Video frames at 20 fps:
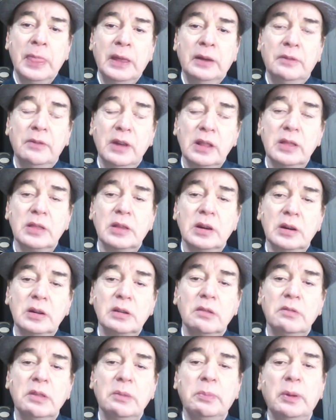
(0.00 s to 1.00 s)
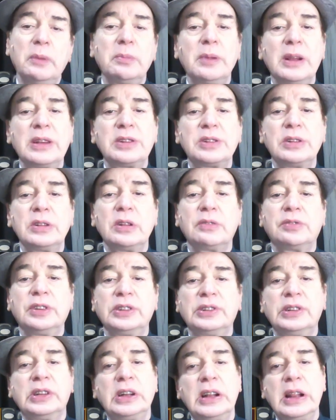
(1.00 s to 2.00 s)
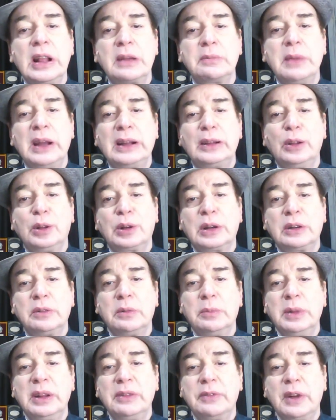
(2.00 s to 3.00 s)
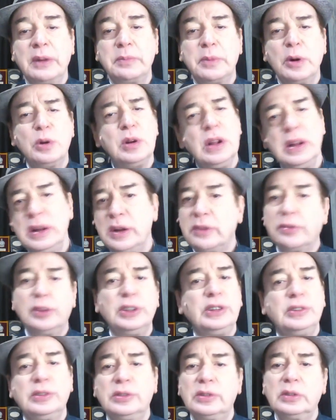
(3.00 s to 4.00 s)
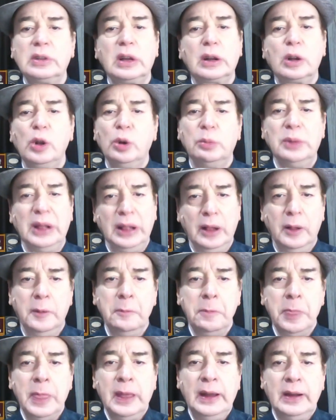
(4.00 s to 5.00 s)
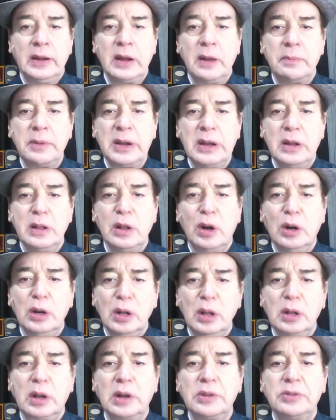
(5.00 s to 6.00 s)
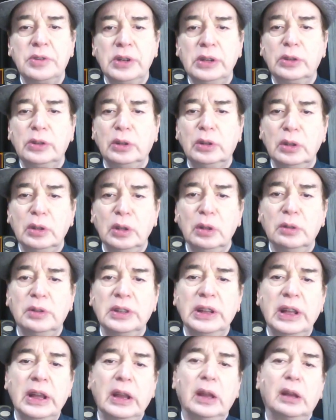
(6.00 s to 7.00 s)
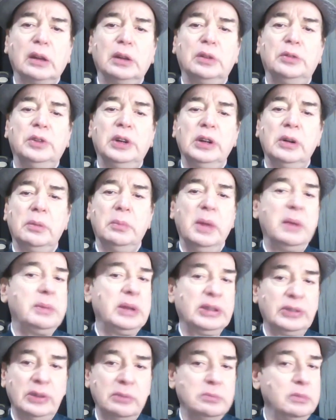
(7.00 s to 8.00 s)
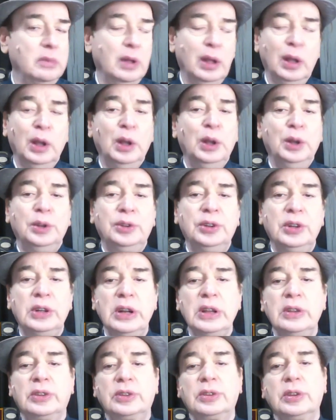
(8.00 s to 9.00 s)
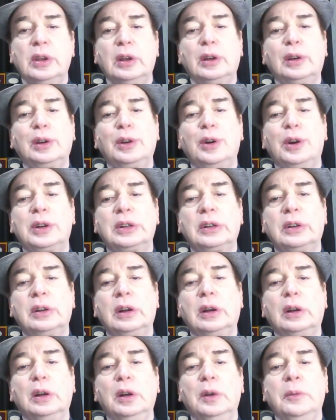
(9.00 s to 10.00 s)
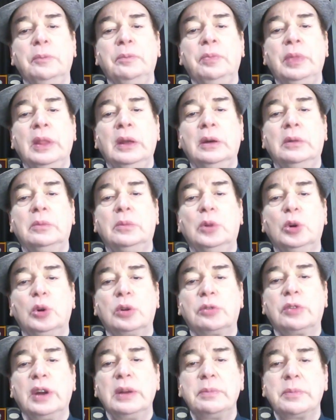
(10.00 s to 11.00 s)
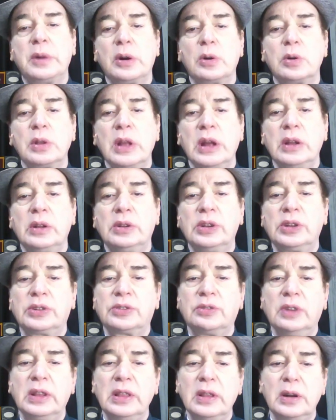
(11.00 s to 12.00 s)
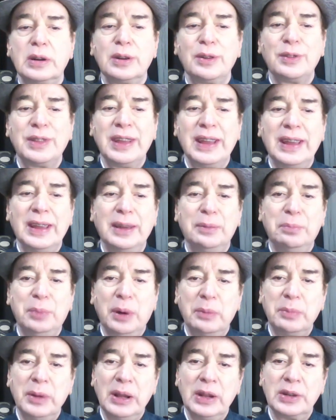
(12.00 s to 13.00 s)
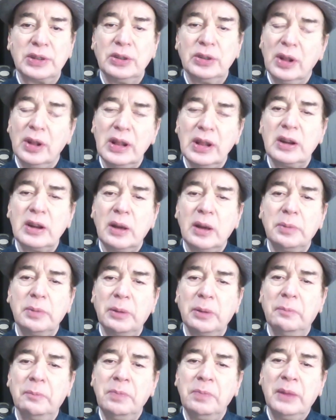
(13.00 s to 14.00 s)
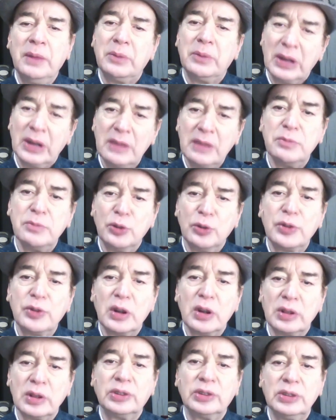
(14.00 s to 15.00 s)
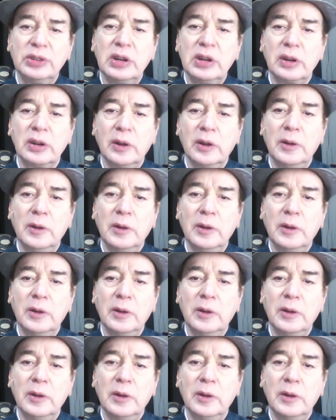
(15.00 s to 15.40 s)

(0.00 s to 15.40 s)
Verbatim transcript: One third of the population of a city like Bangalore had been wiped out, and it was uh, global. It happened in all countries, all over the world. Maybe some cities uh, got uh, more wiped out than just one third of the population. All that happened, but life moved on, isn't it?